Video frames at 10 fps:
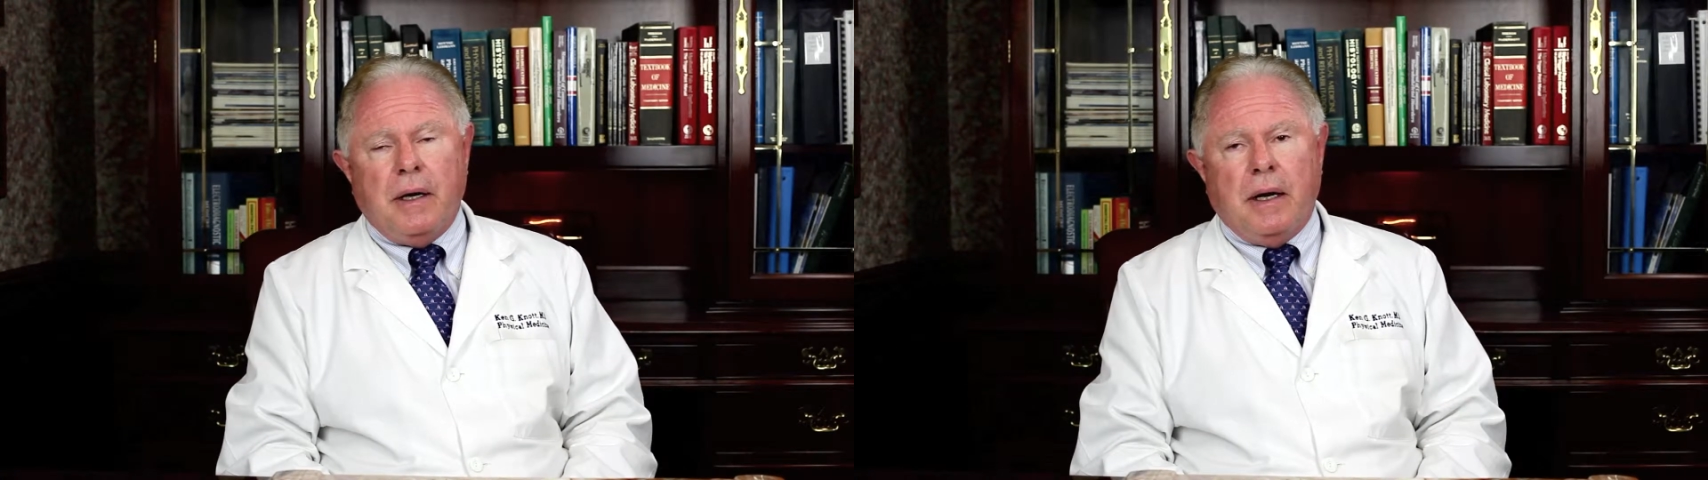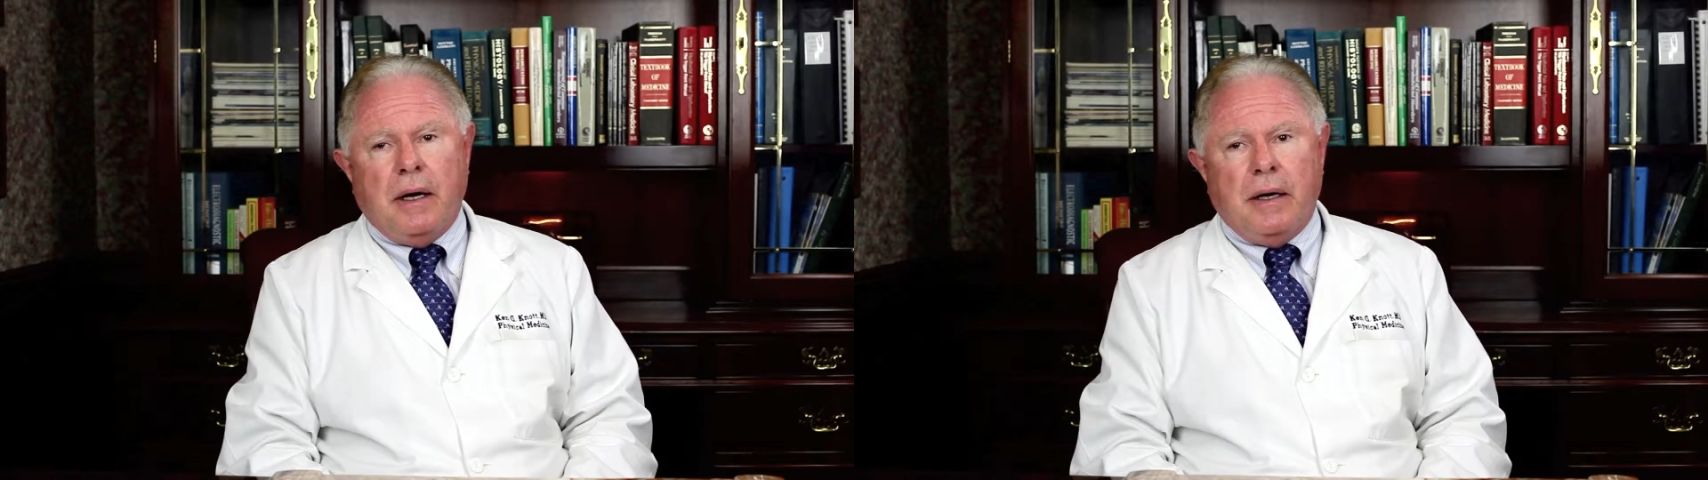
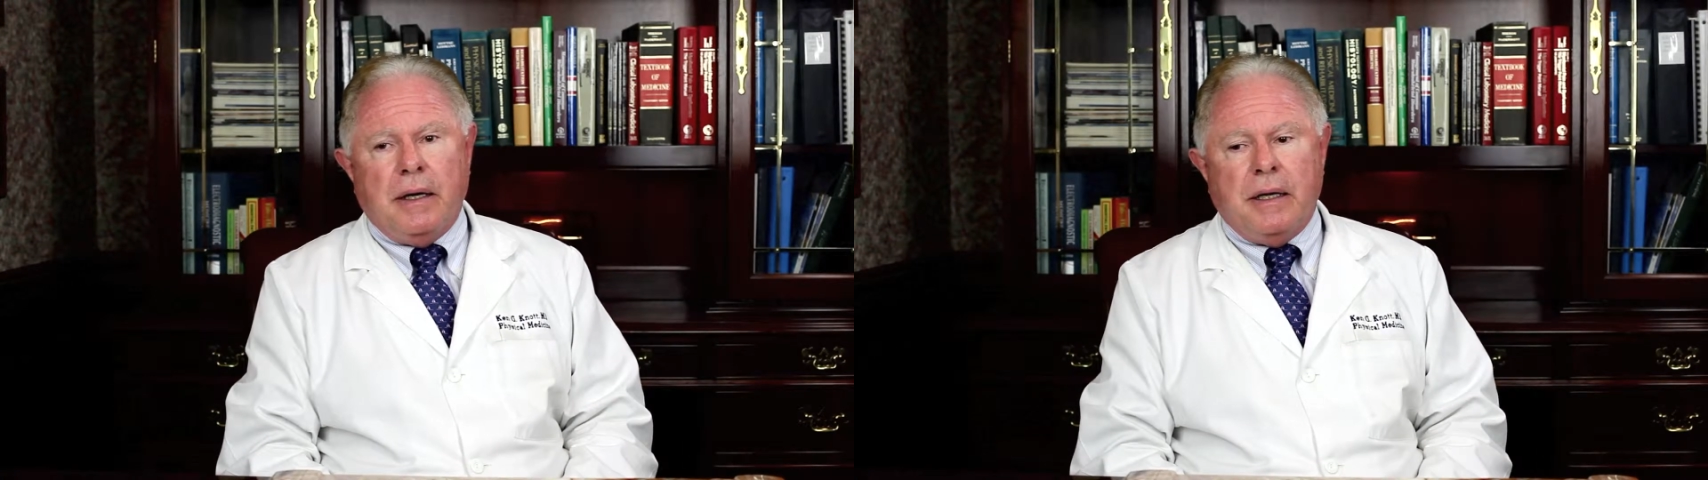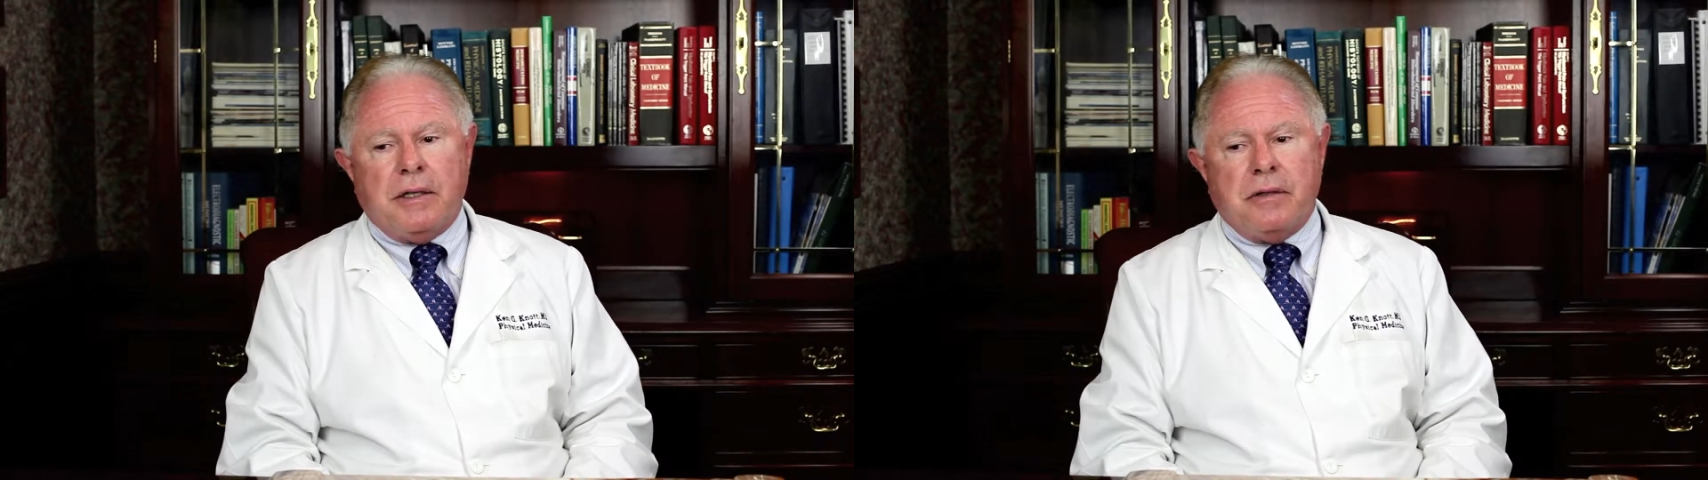
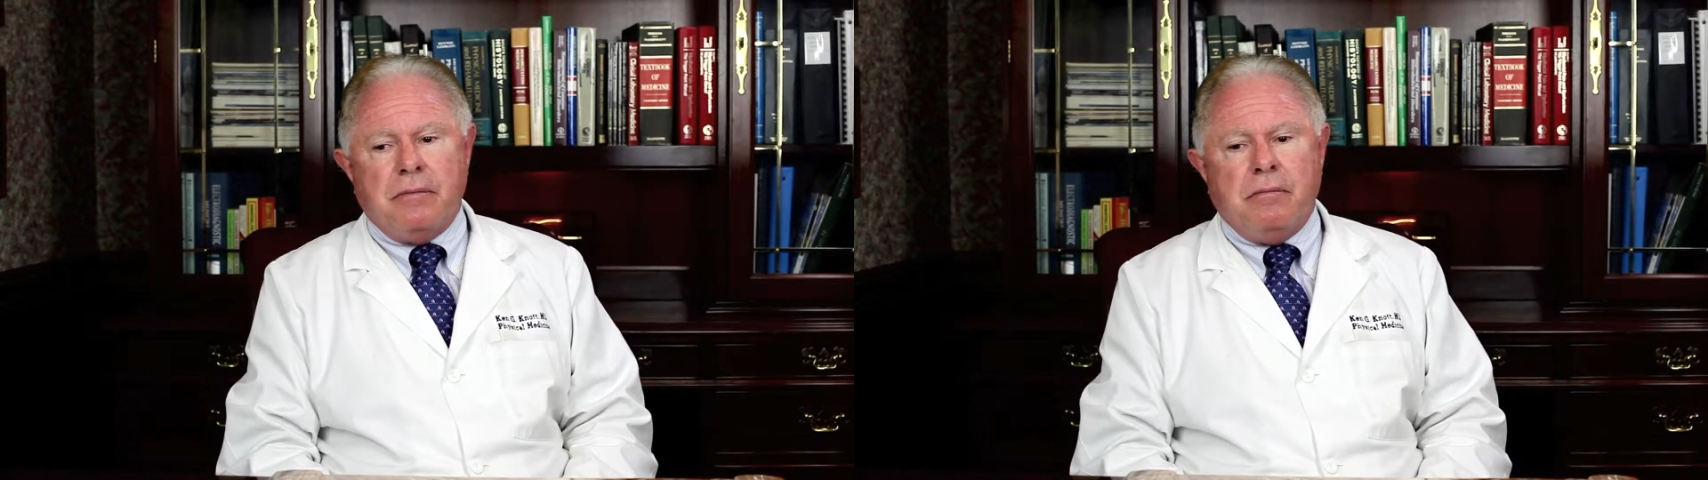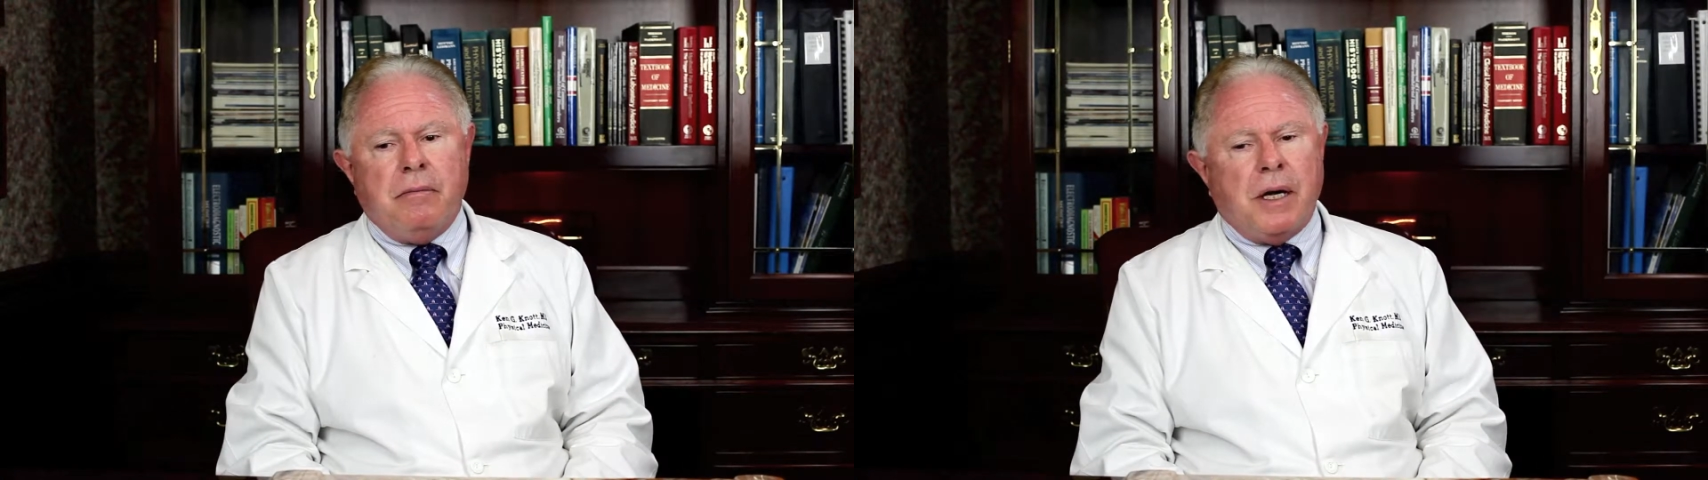It's
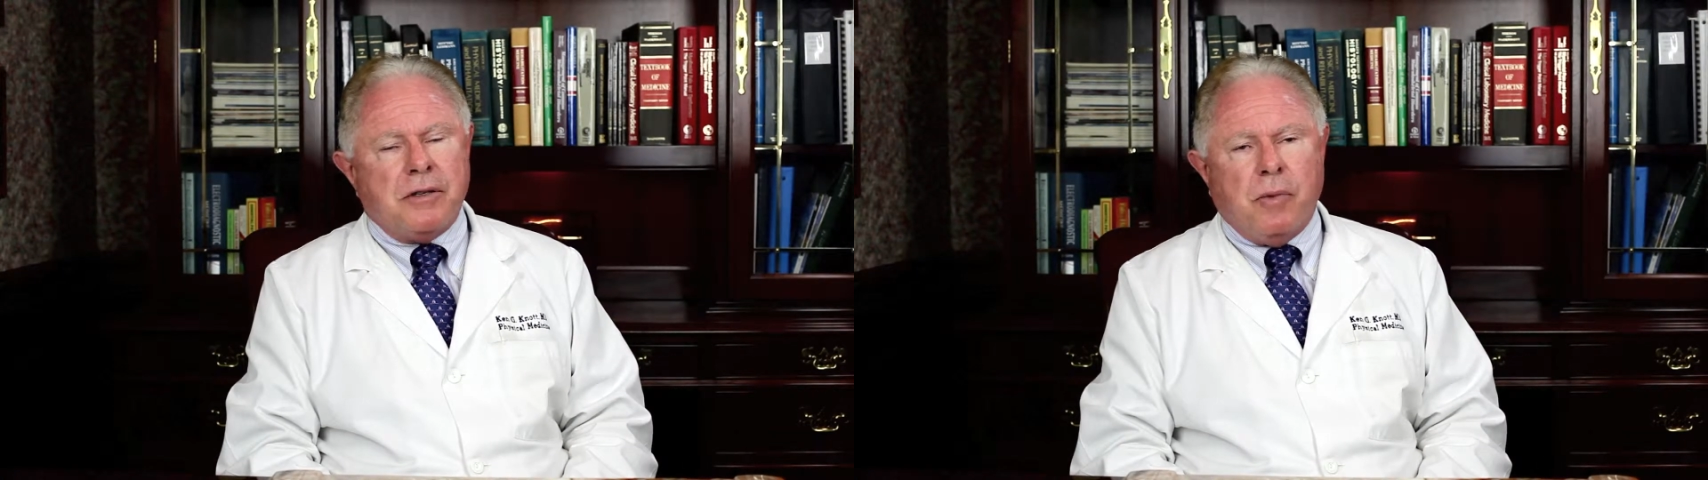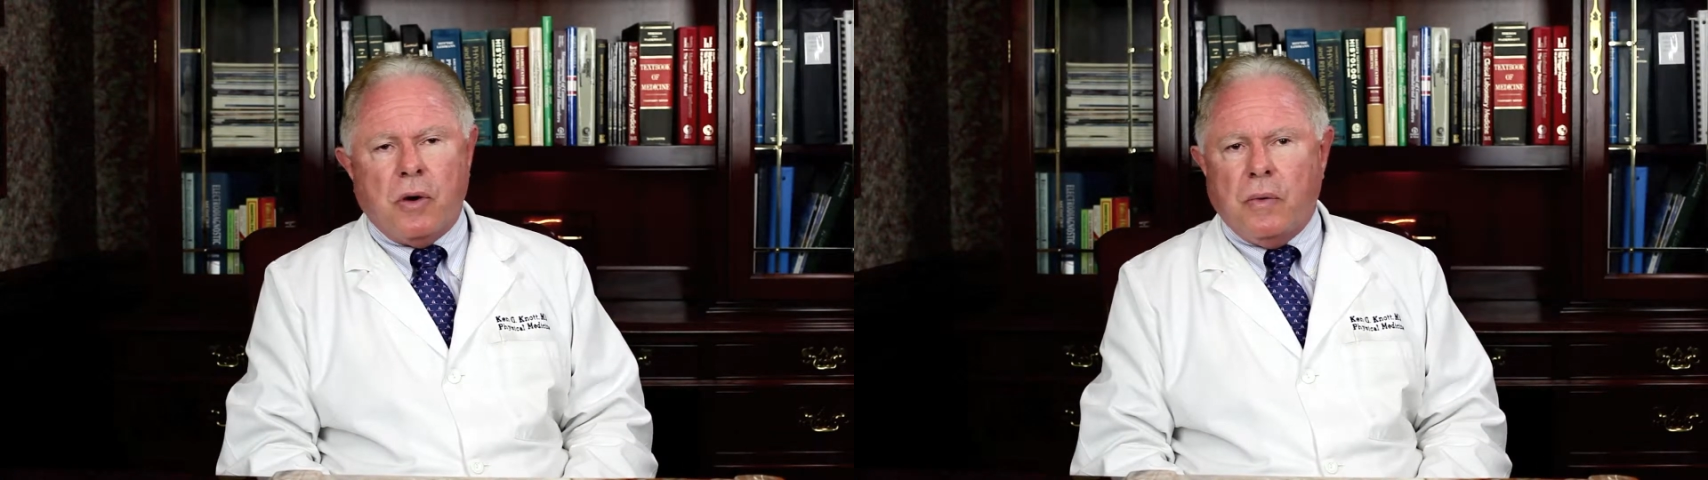
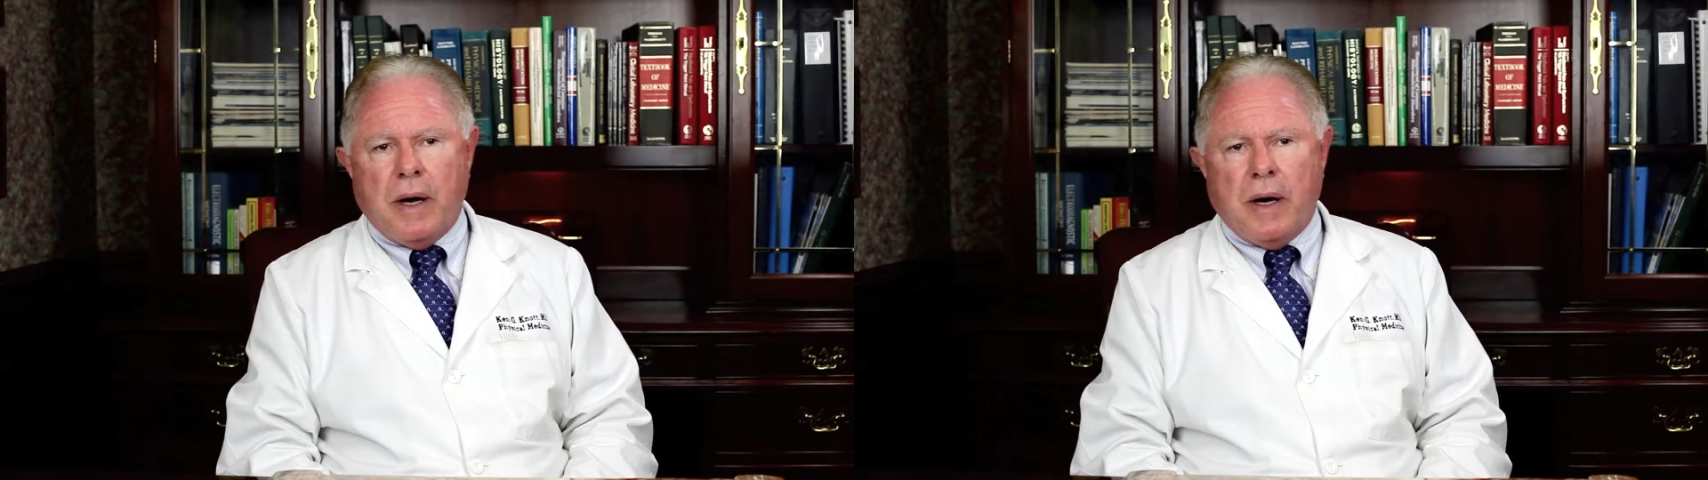much more